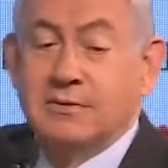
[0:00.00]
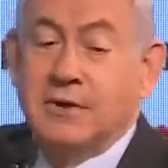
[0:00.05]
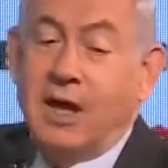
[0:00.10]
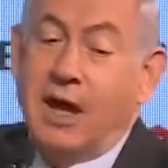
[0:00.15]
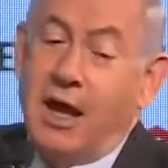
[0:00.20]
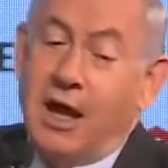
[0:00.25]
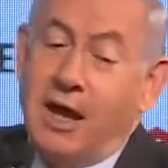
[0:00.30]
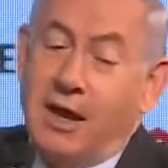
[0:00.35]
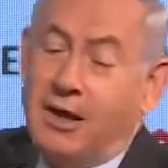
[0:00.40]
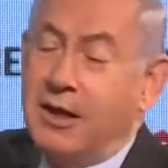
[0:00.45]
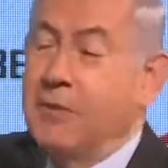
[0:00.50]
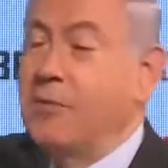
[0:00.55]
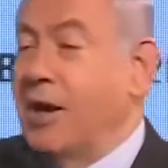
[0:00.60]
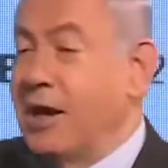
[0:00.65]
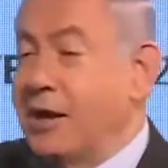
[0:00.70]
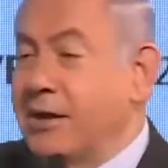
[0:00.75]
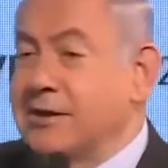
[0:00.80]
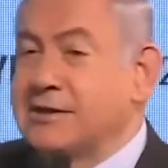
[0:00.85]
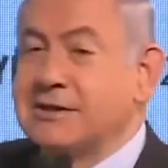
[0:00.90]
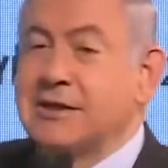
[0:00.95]
Nah, come
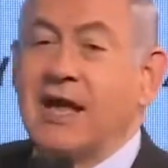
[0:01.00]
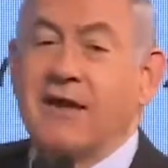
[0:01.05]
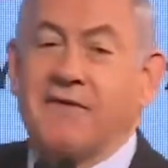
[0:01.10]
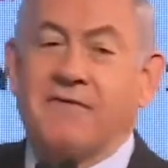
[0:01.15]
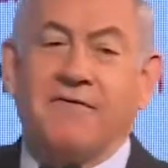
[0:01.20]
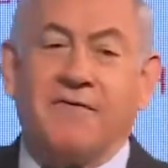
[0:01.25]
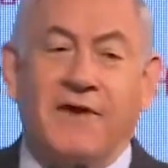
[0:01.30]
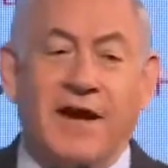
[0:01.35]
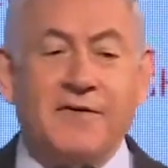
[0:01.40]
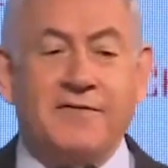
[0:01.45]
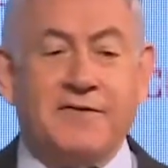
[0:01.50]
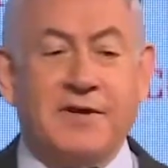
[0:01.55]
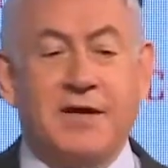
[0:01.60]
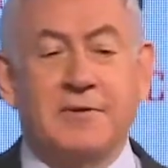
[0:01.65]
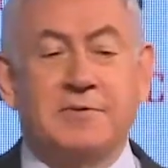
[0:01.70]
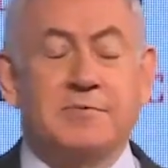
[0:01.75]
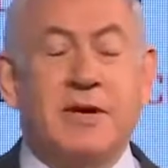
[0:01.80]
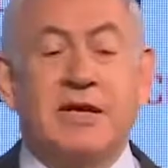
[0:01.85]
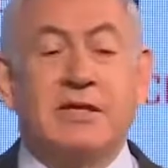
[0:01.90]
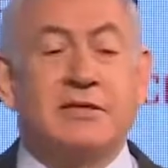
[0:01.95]
on, it's not 5
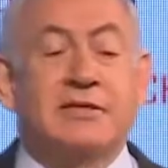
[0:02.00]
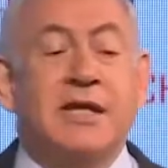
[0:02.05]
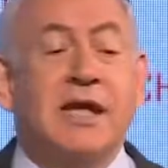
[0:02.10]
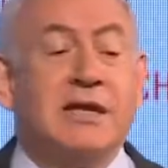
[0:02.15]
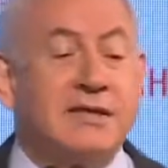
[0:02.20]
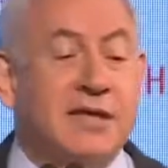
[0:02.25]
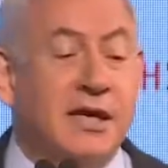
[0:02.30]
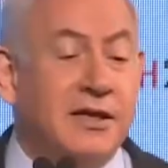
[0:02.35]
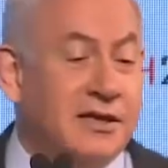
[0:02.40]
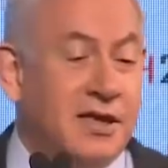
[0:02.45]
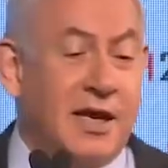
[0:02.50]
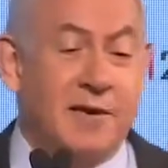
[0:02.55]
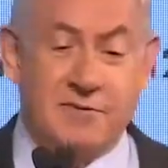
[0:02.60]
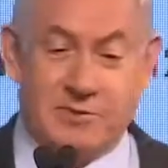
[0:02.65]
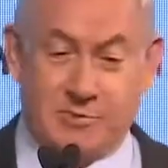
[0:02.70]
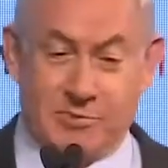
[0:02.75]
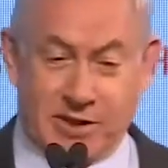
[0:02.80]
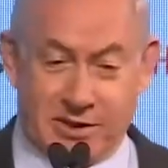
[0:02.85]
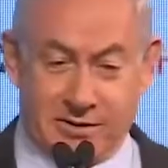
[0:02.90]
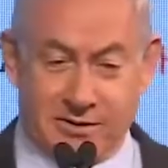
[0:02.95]
times, but it's not 10
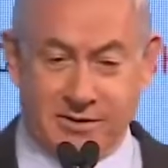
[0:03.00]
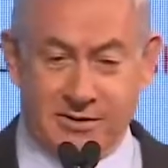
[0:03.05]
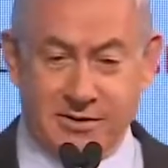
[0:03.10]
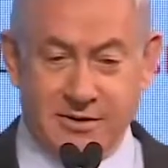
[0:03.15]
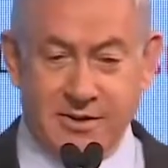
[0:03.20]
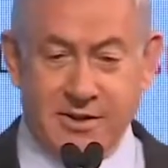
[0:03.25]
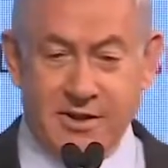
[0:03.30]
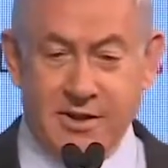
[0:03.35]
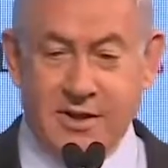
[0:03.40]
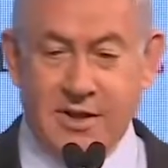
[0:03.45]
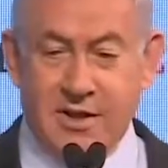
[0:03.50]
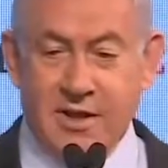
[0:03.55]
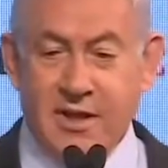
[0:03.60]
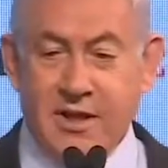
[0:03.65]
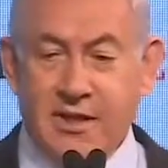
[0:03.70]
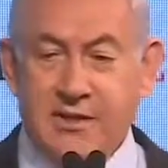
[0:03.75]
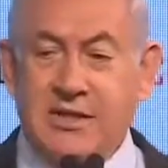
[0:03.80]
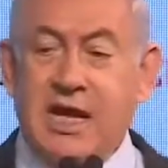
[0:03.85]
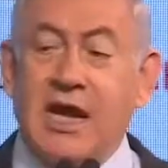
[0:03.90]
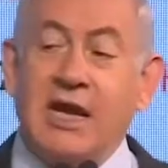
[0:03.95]
times bigger.
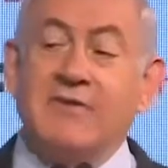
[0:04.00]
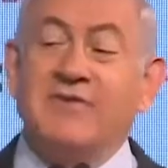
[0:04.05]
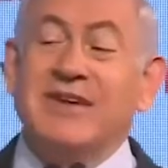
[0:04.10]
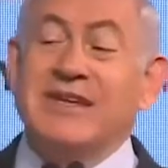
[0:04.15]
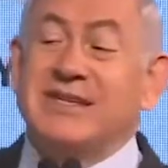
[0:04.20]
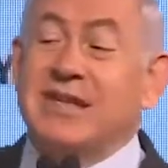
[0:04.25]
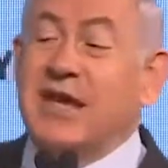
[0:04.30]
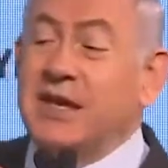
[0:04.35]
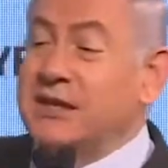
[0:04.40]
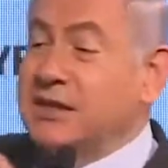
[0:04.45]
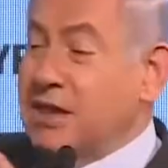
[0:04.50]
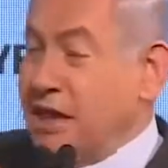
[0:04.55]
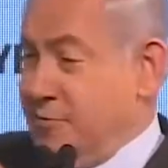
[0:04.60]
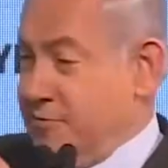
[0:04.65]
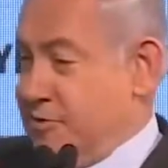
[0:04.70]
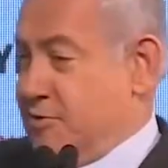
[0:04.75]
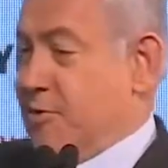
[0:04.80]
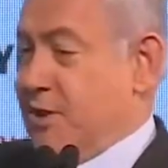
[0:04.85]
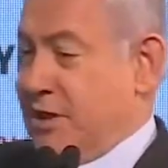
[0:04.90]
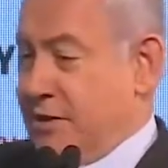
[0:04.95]
It's not even 10
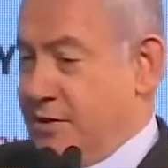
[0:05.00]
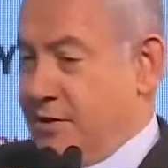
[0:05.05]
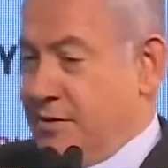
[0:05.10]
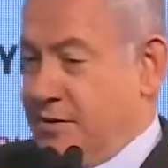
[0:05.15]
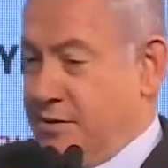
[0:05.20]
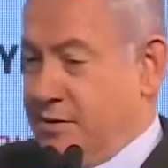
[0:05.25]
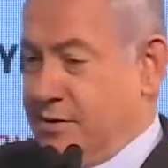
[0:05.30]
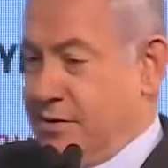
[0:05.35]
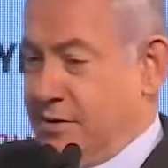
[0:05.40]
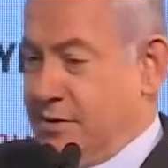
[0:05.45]
times bigger.